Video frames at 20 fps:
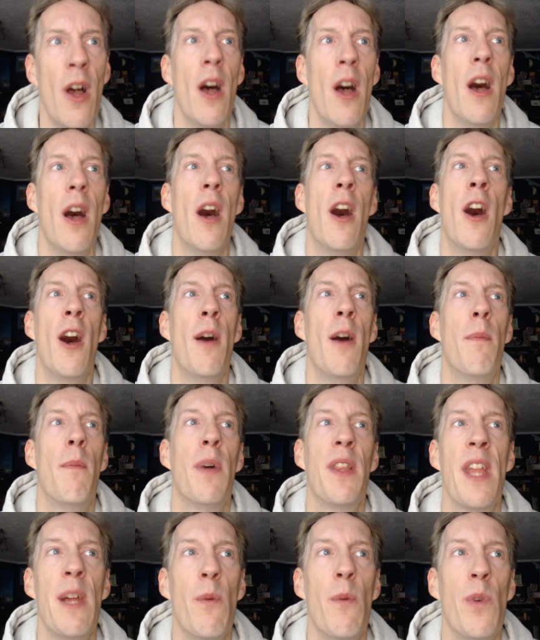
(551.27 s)
But
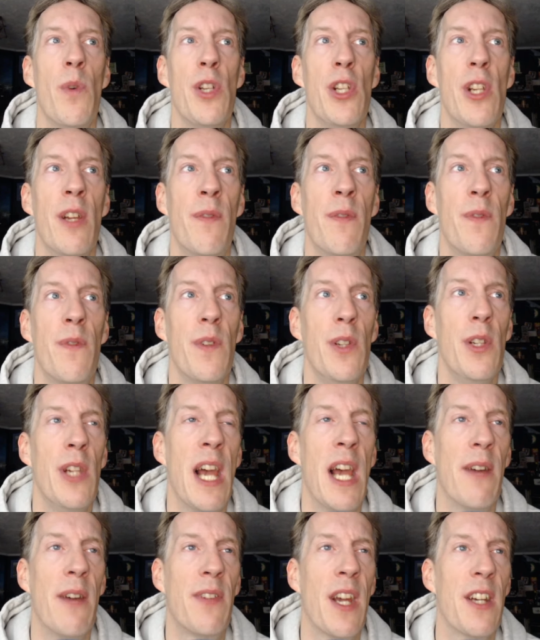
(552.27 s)
then if you
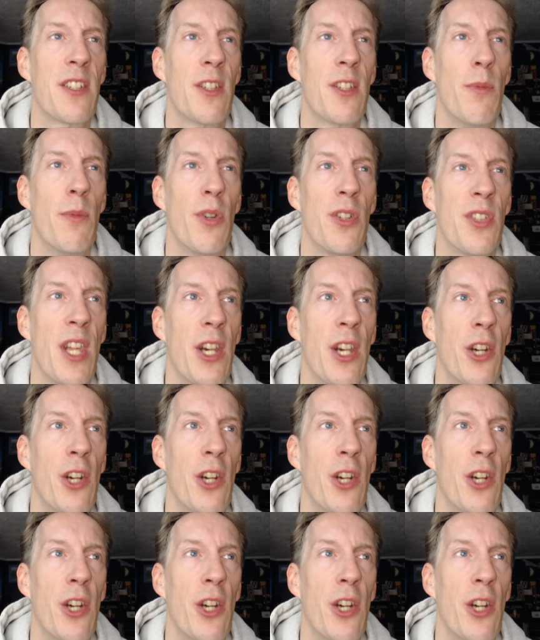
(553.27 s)
have customers that are